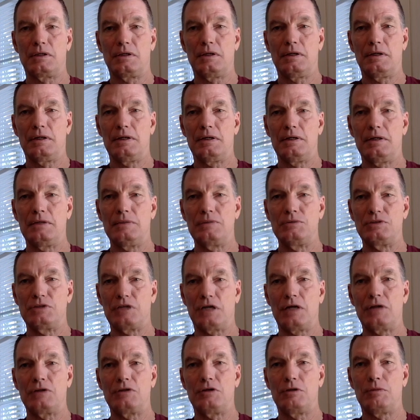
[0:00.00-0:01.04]
uh,
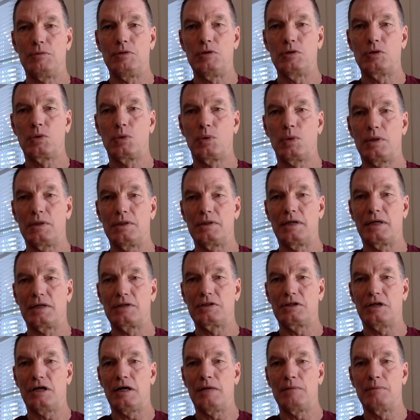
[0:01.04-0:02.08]
John W Quinn dot
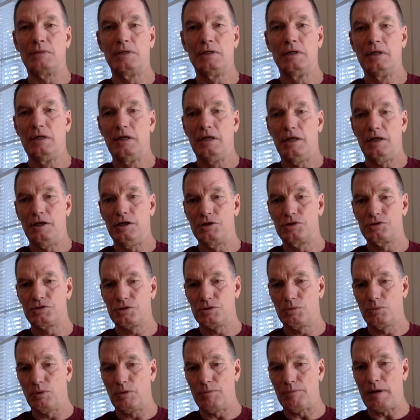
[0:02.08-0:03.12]
com.
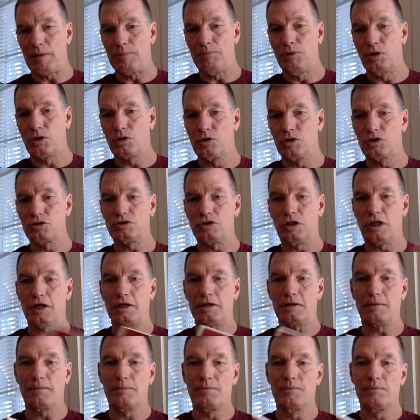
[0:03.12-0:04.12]
Here's what my book looks like.